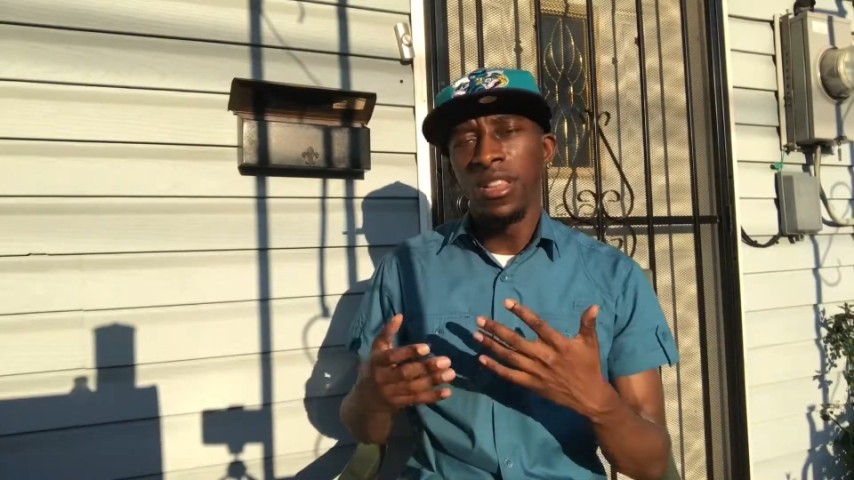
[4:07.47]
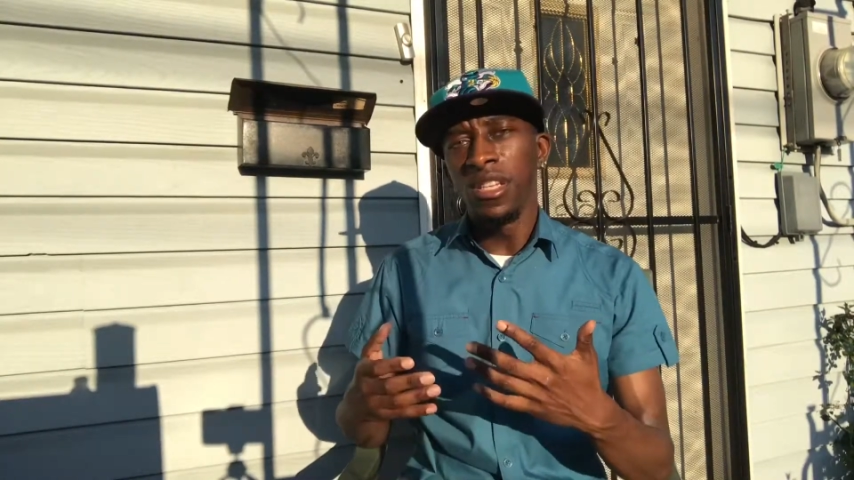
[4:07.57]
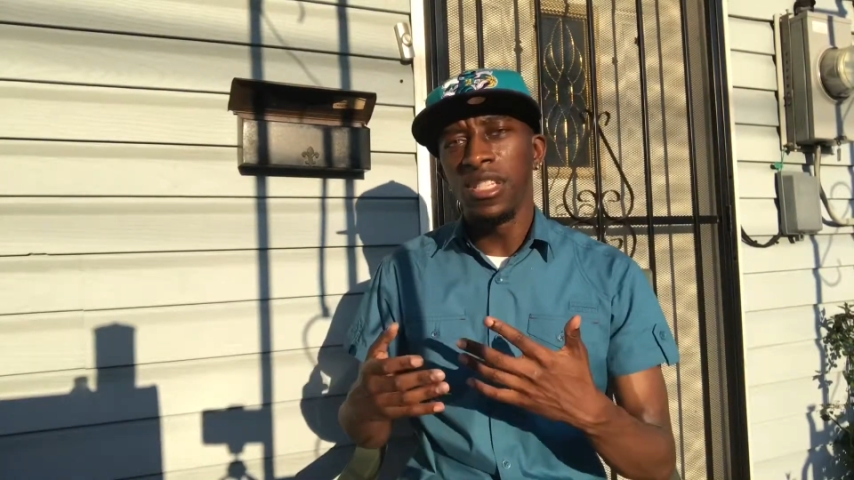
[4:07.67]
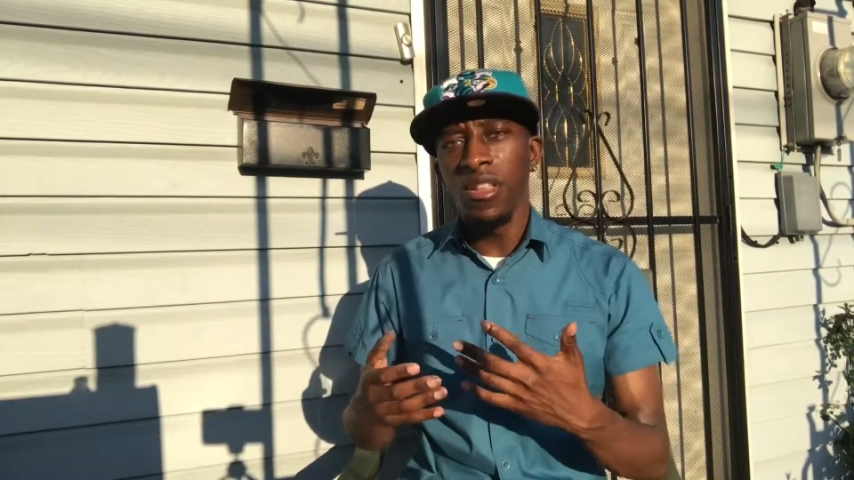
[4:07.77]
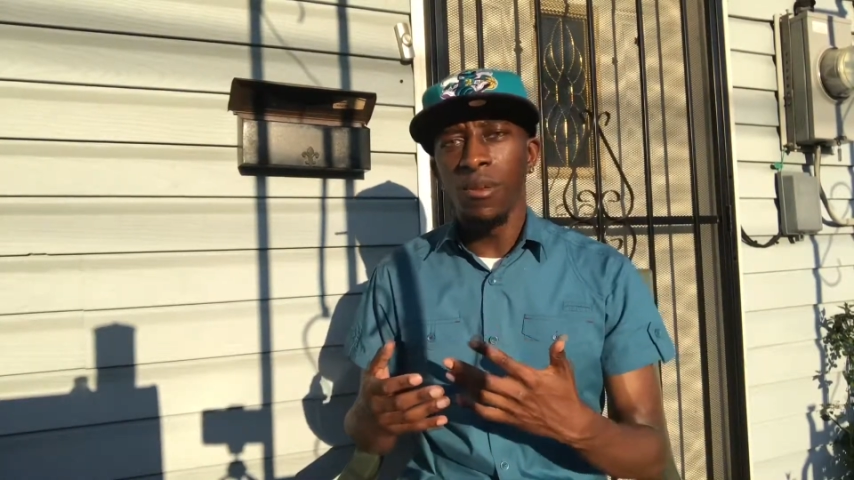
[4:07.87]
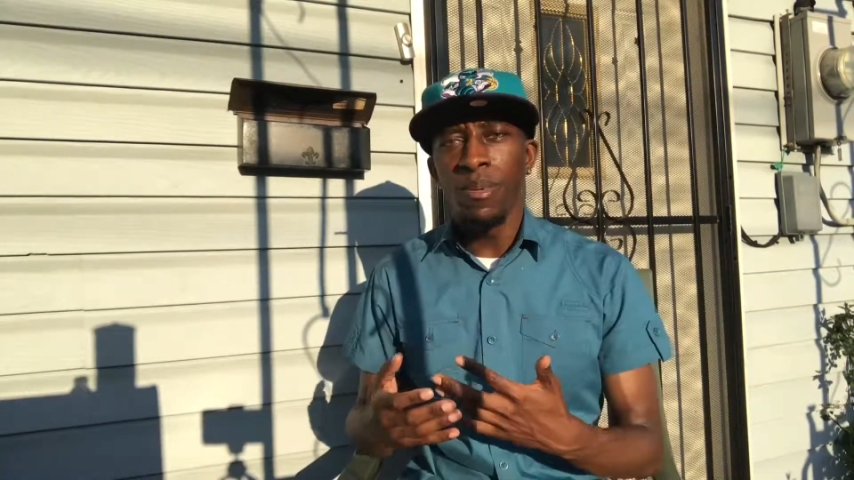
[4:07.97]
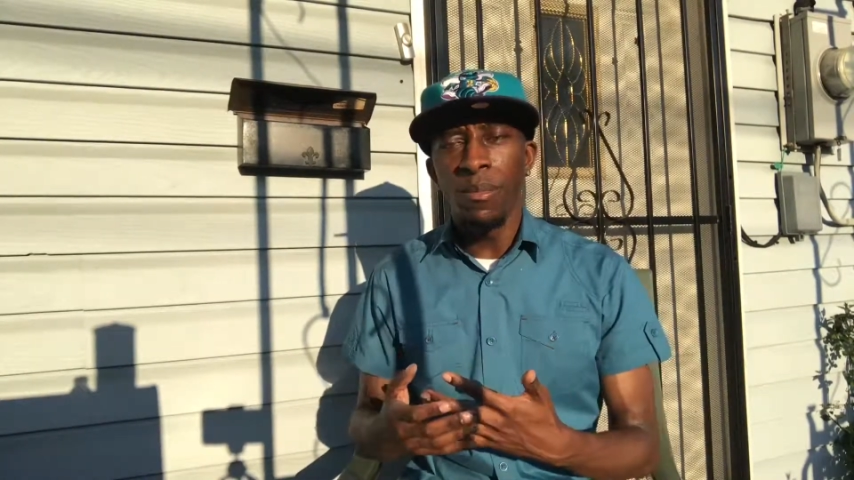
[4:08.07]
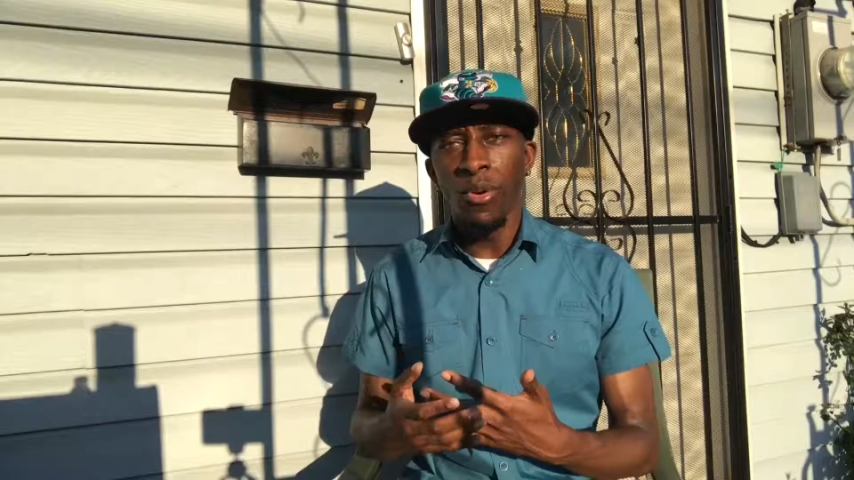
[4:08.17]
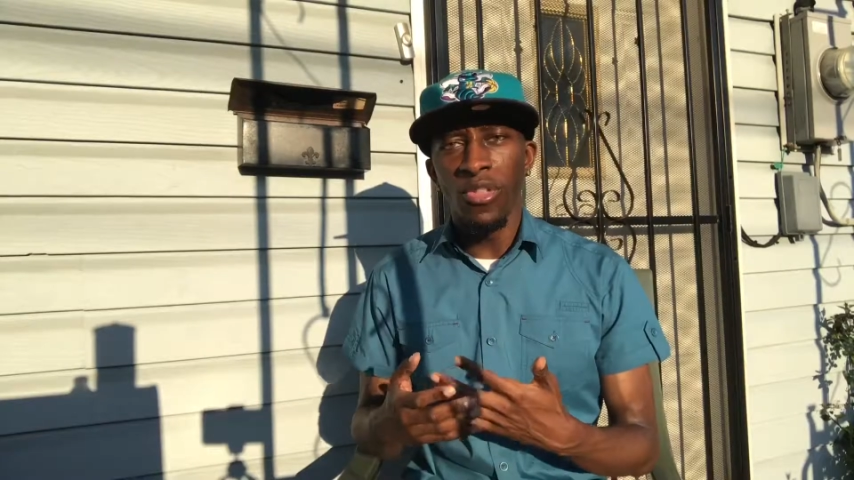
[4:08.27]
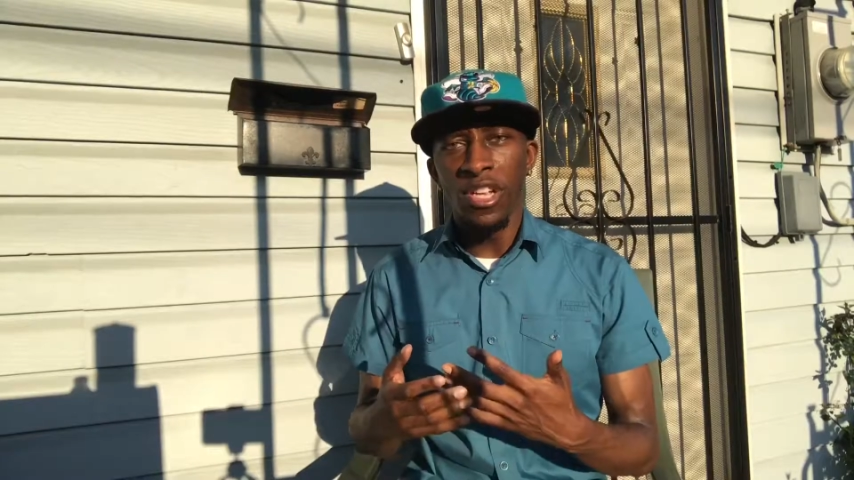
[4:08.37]
These are the
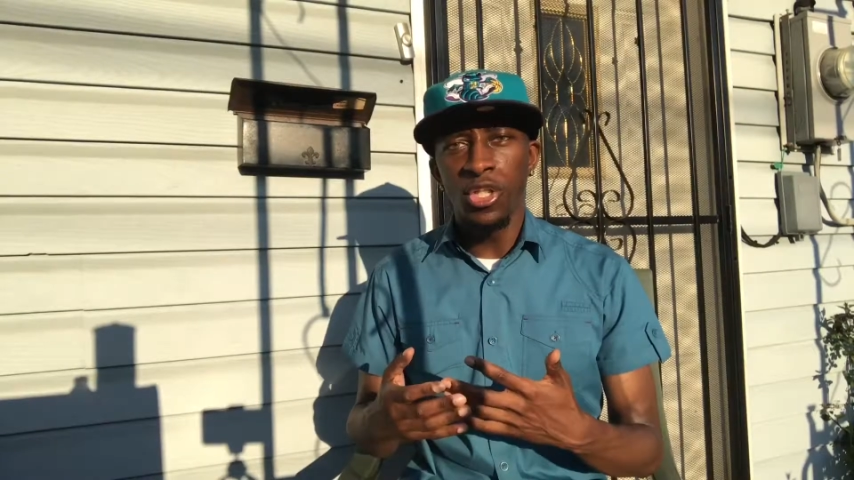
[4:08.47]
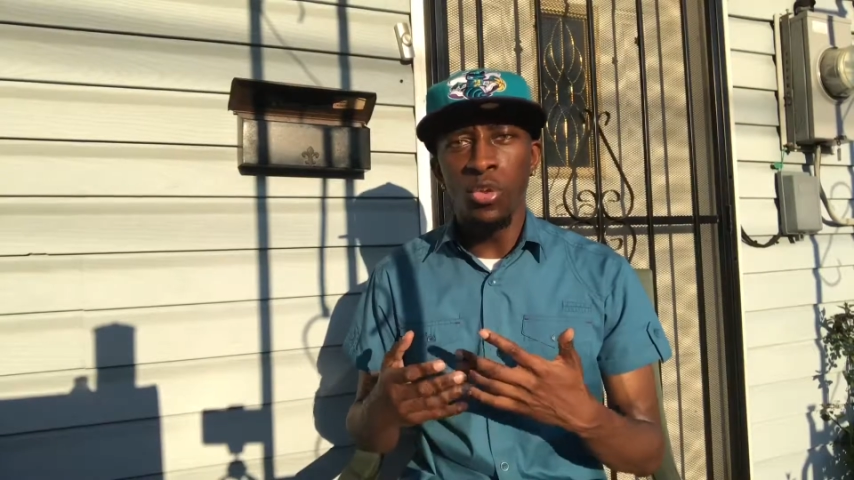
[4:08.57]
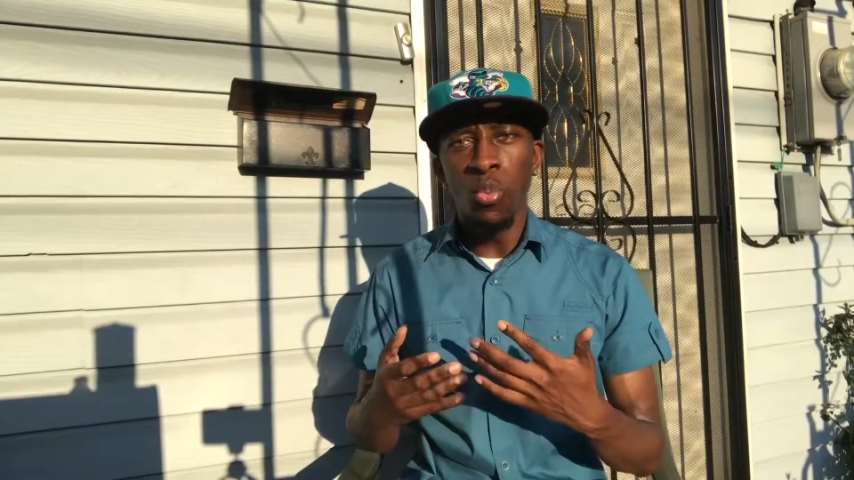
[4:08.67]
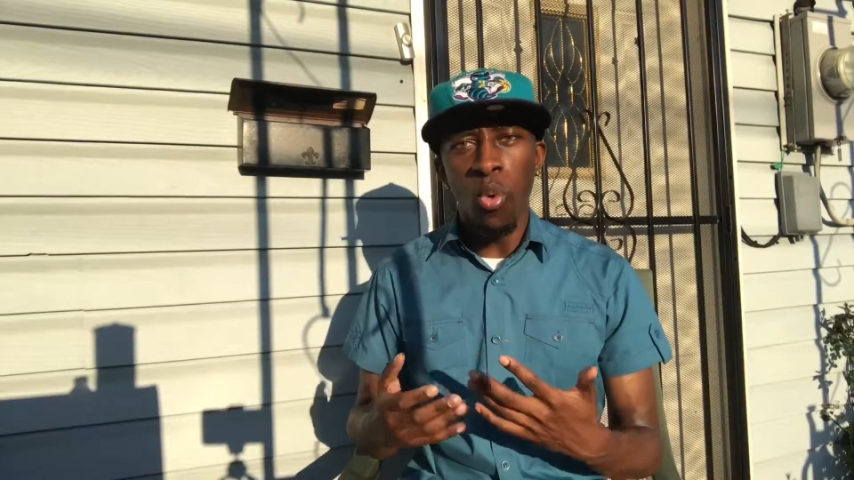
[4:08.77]
people that you